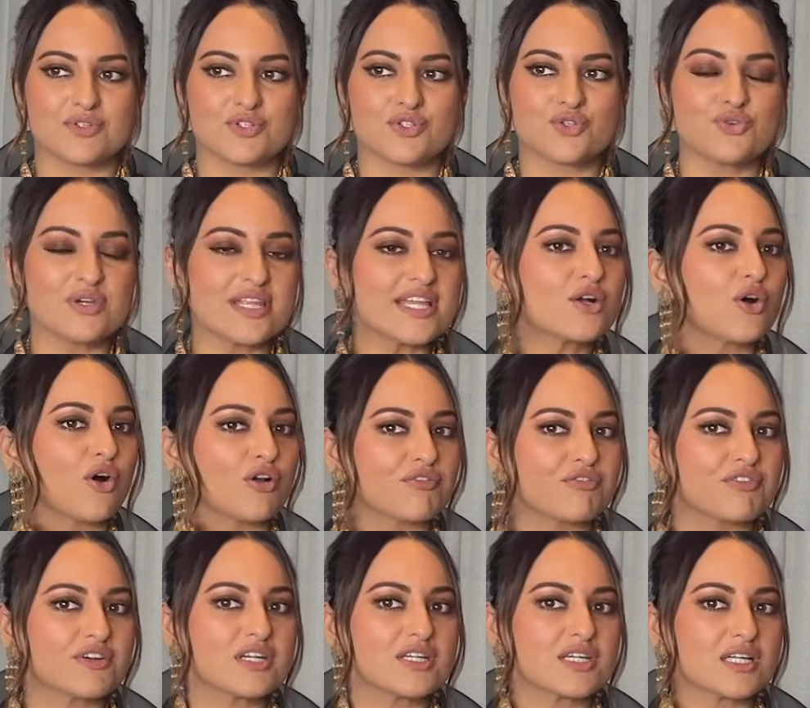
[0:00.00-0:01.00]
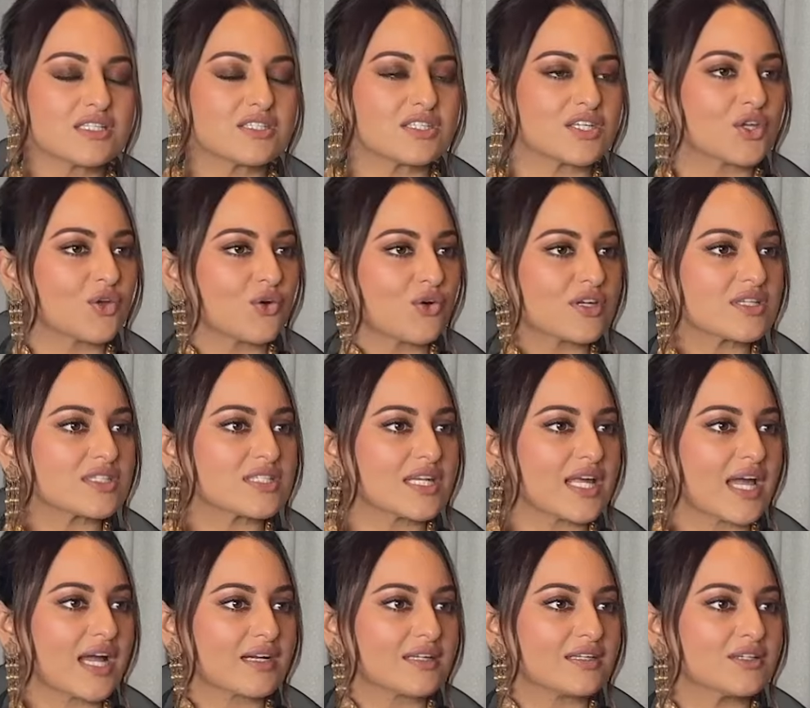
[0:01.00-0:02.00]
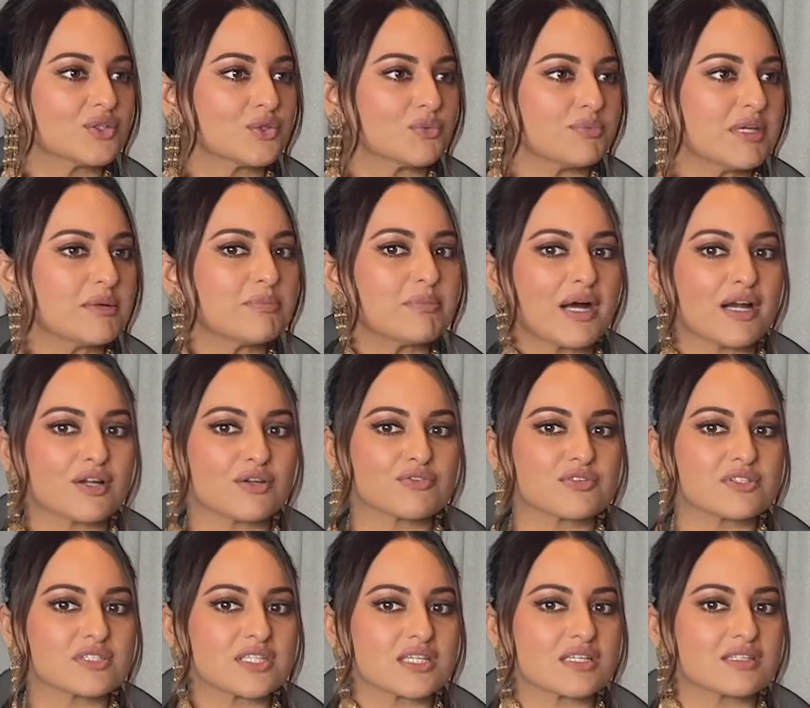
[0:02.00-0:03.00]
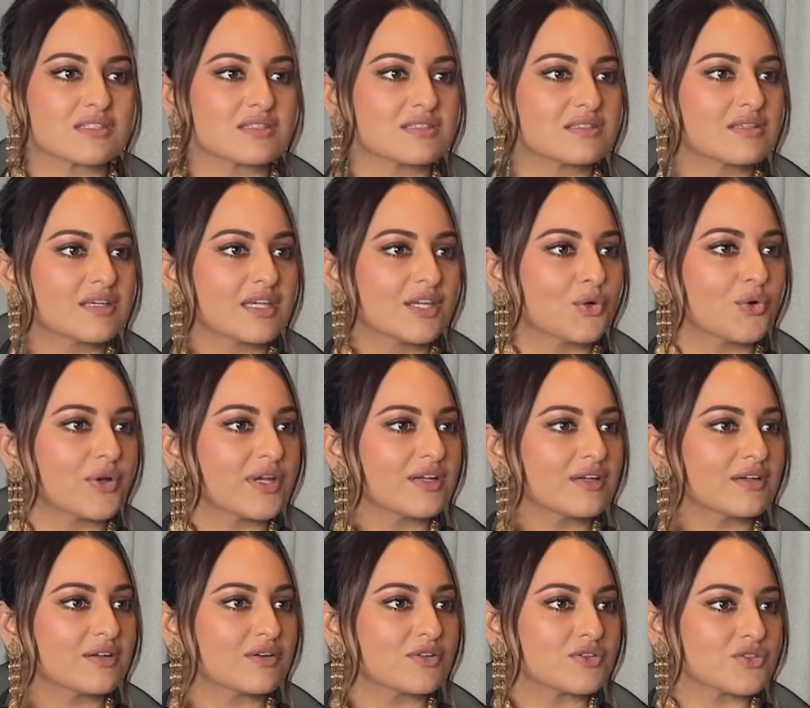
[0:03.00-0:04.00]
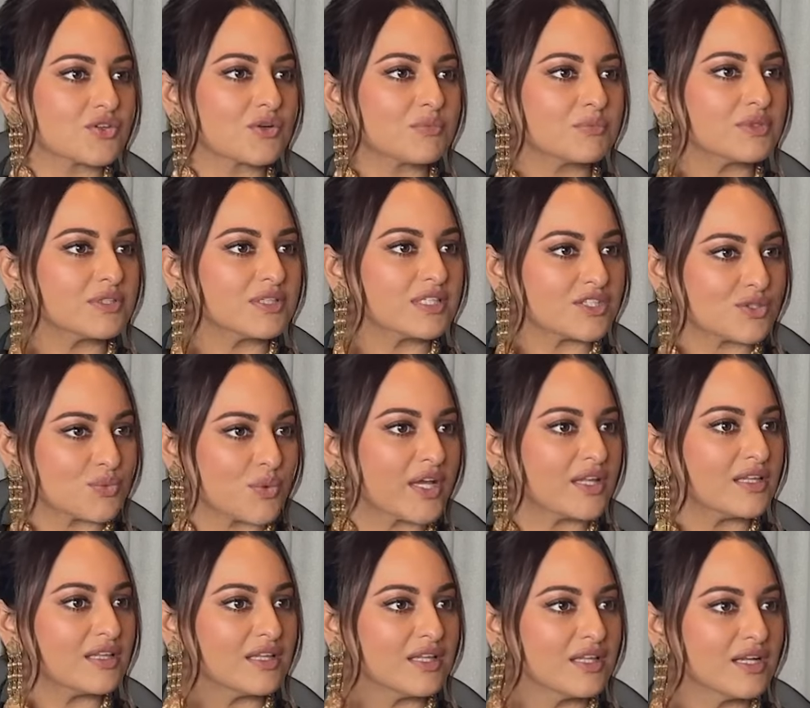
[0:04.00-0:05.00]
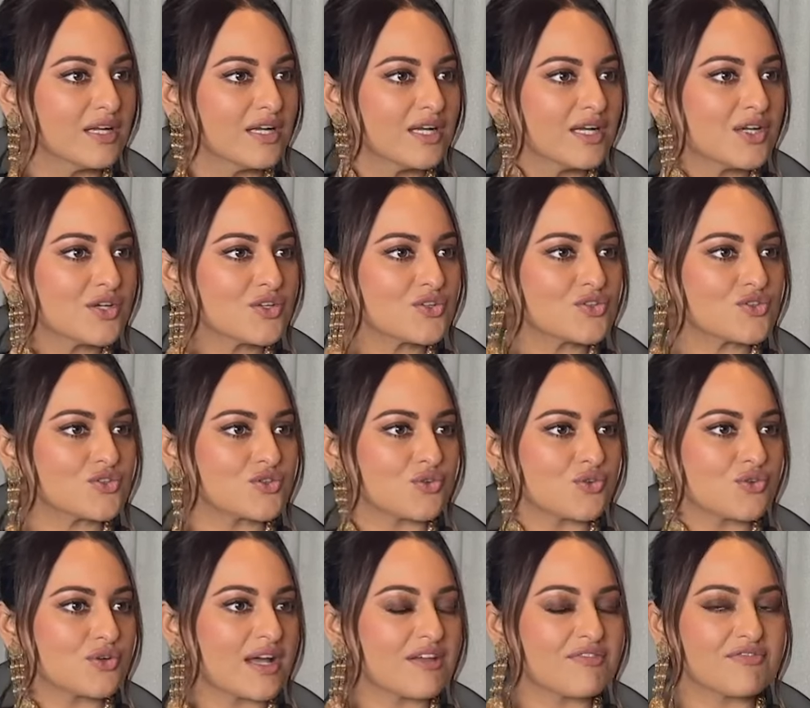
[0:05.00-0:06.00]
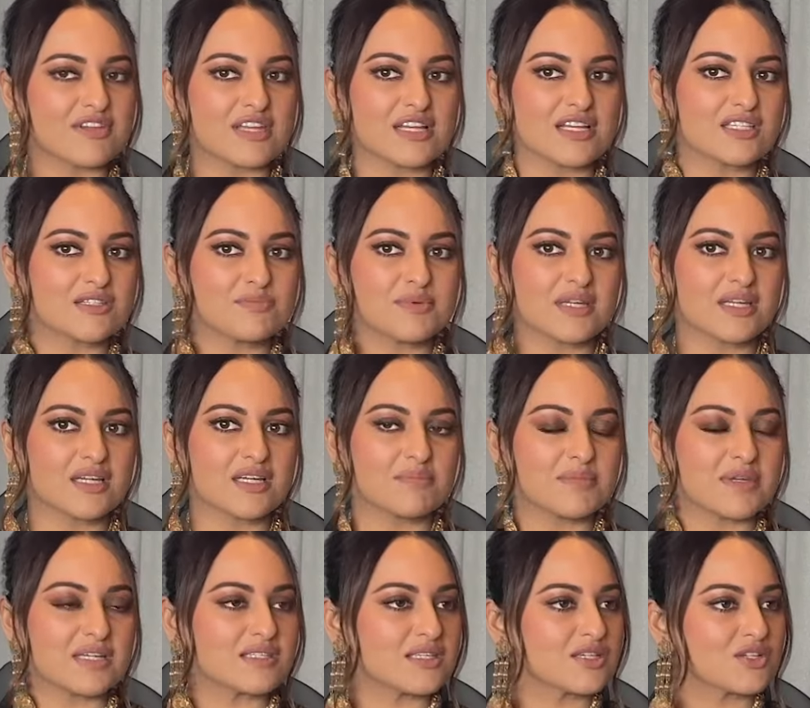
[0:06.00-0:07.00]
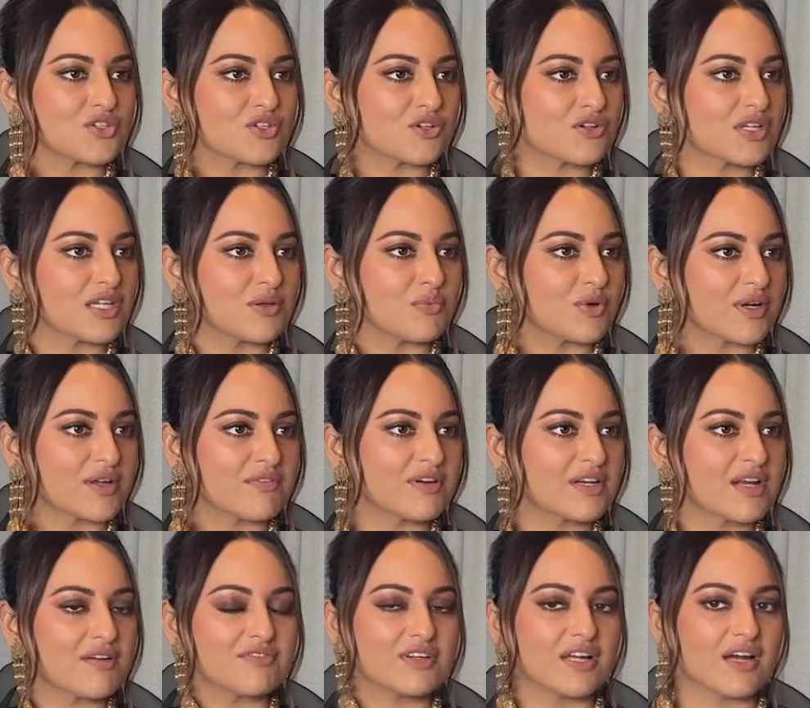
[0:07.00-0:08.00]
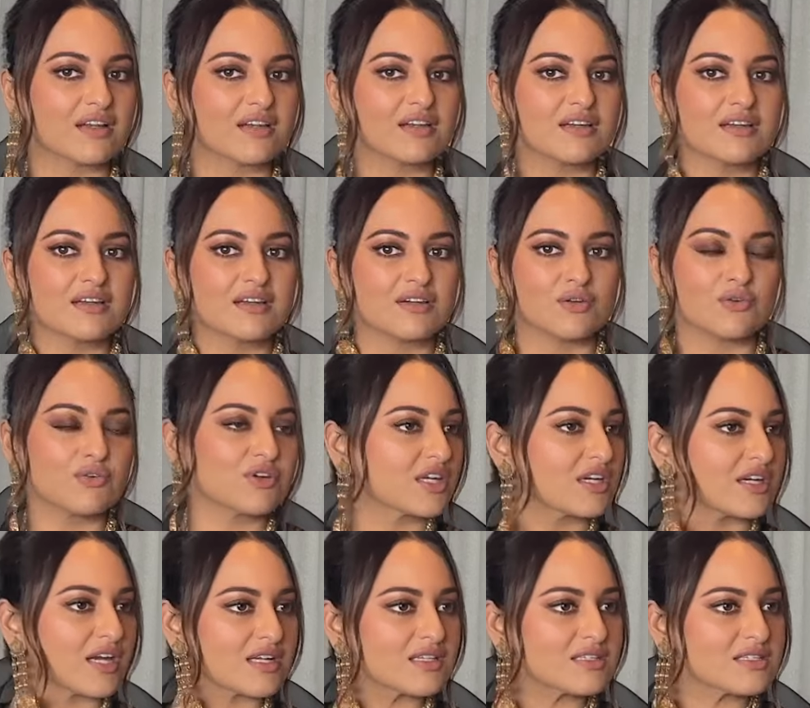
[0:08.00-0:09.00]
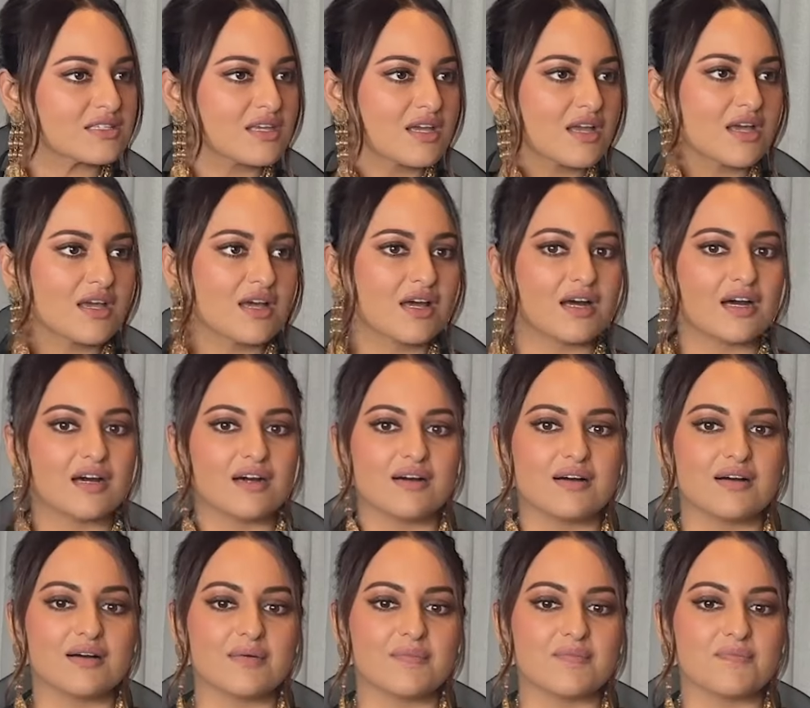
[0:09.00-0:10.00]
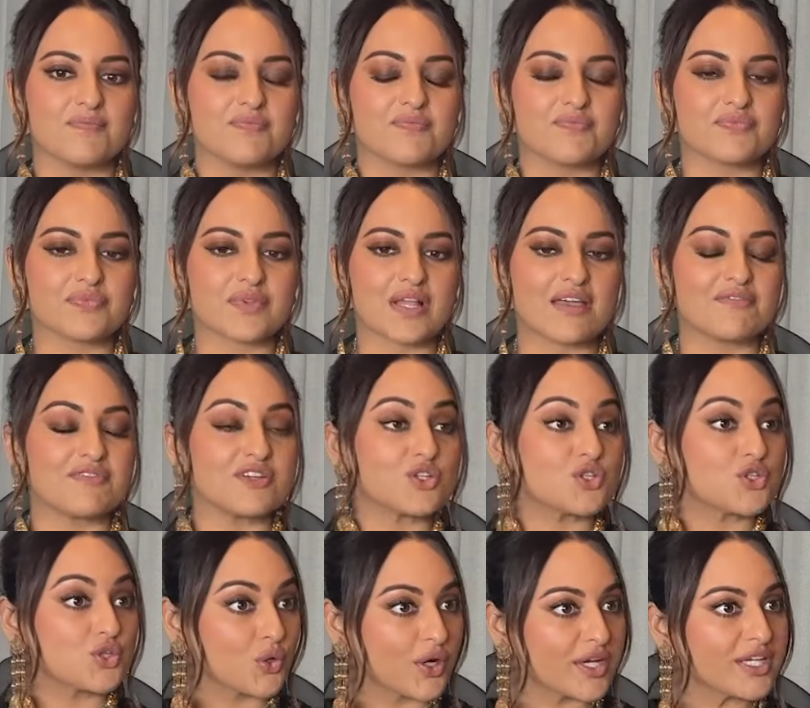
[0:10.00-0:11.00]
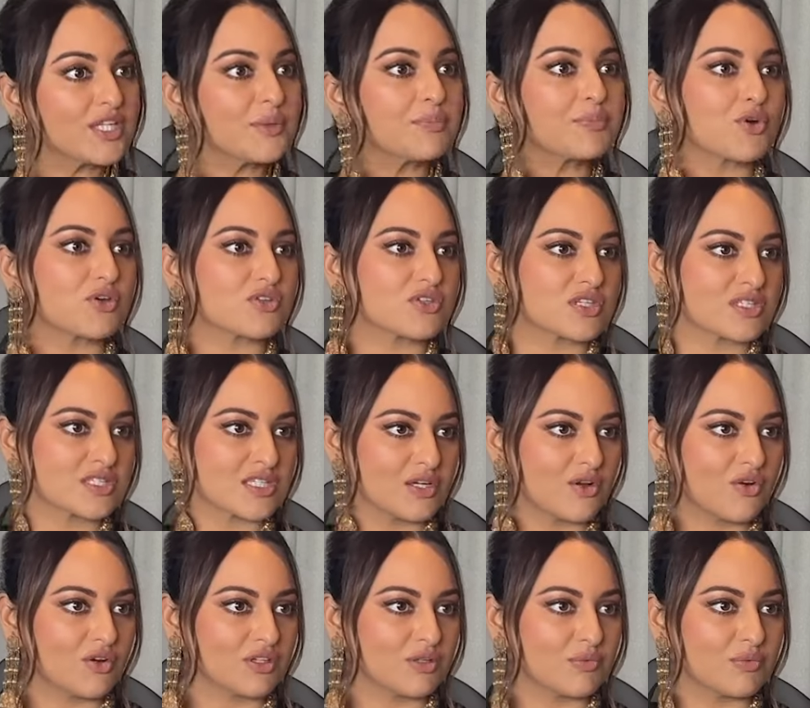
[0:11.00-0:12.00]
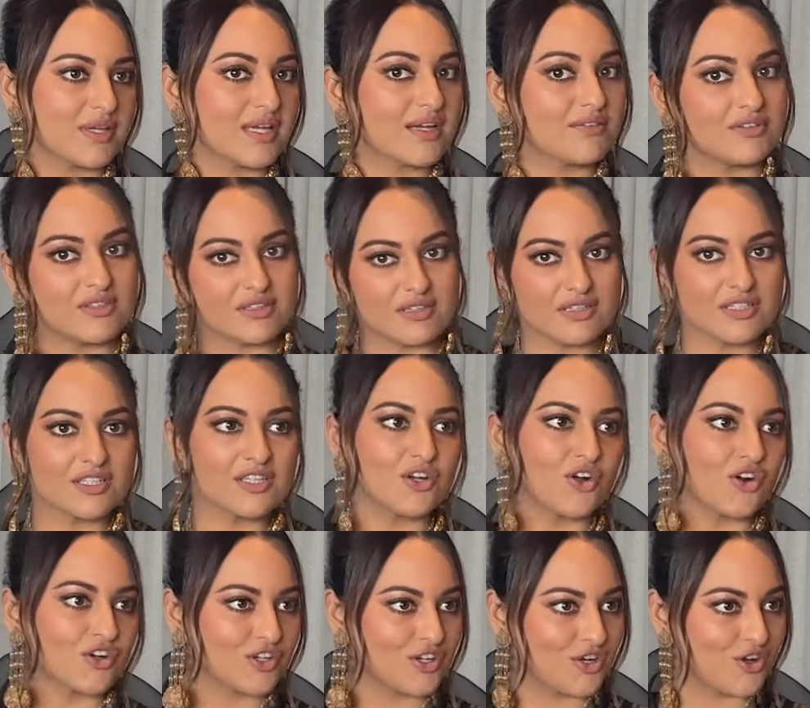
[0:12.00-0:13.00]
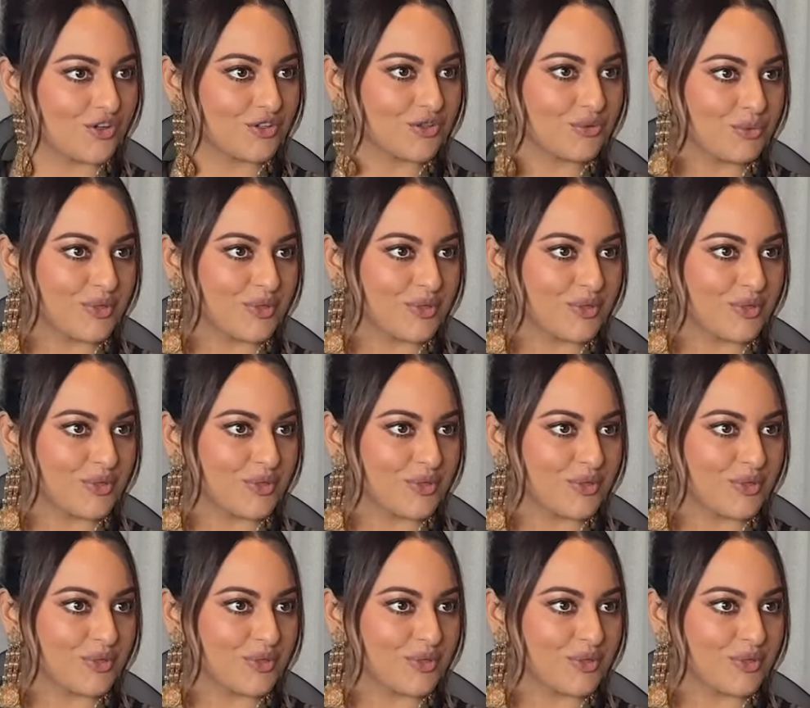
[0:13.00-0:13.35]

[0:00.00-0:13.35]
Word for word: truly confident and secure as an actor to be a part of a six heroine ensemble as well. Yeah. So I feel it's been an amazing journey. Whatever I've done, no regrets um, I've enjoyed the process along the way. I've learned a lot along the